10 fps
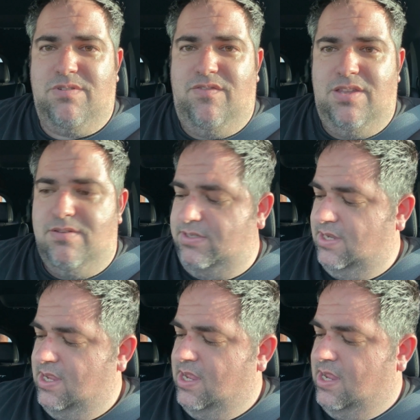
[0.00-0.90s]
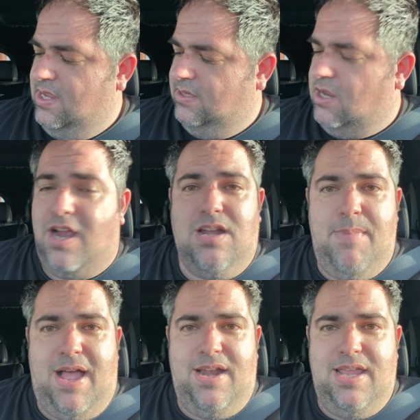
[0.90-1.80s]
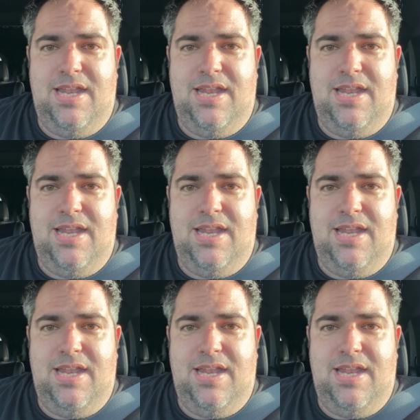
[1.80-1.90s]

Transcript: reviews talking about it.